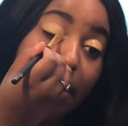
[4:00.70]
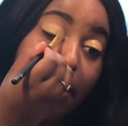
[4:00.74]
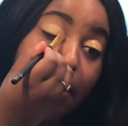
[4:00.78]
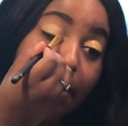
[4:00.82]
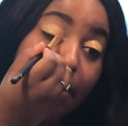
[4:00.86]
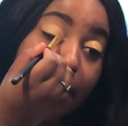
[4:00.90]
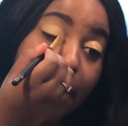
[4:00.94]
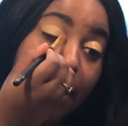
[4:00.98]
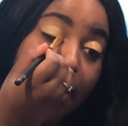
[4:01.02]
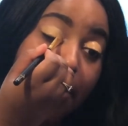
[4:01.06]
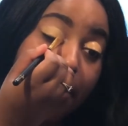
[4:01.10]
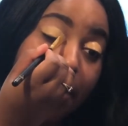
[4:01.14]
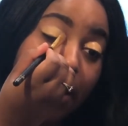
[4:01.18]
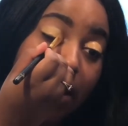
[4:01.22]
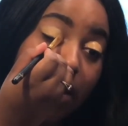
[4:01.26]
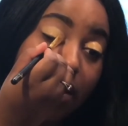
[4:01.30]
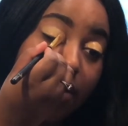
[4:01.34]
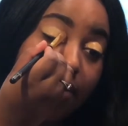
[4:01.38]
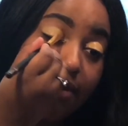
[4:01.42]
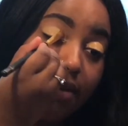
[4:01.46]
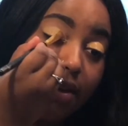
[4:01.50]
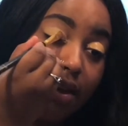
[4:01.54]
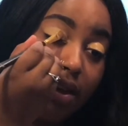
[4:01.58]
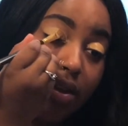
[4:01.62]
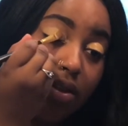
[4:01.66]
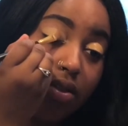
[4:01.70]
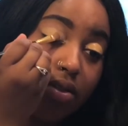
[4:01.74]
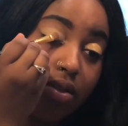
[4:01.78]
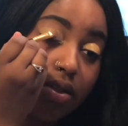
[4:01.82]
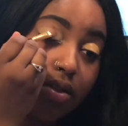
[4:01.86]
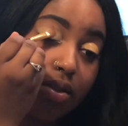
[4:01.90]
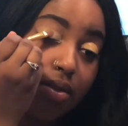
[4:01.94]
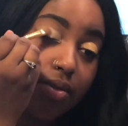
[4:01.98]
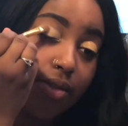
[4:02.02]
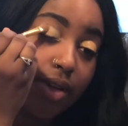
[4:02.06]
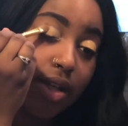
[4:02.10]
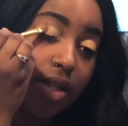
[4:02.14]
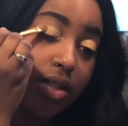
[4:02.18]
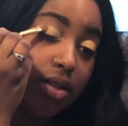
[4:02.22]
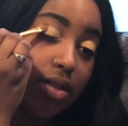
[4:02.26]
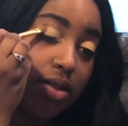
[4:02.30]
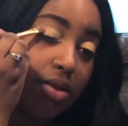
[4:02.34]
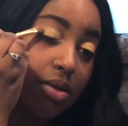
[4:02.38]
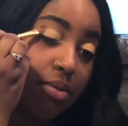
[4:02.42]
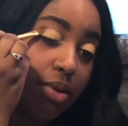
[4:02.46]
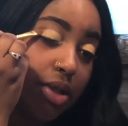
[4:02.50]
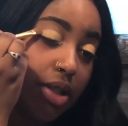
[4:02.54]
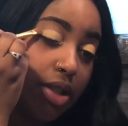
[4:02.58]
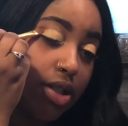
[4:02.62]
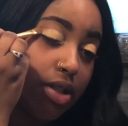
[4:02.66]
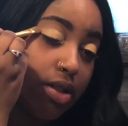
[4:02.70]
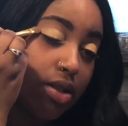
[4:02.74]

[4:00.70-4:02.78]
but making videos is fun to me,